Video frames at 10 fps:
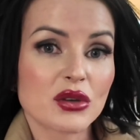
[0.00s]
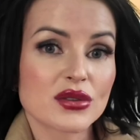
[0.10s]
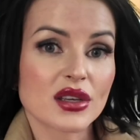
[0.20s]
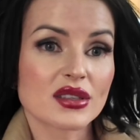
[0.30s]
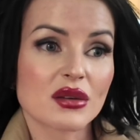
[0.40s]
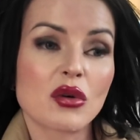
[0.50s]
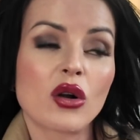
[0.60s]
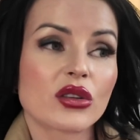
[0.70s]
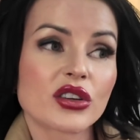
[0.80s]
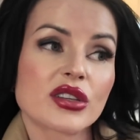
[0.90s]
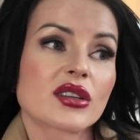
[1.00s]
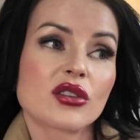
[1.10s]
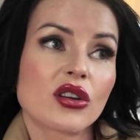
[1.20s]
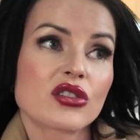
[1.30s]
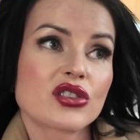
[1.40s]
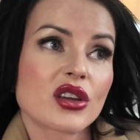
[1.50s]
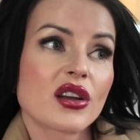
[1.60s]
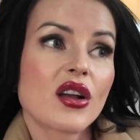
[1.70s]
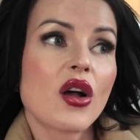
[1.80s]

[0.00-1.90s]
using some older technology,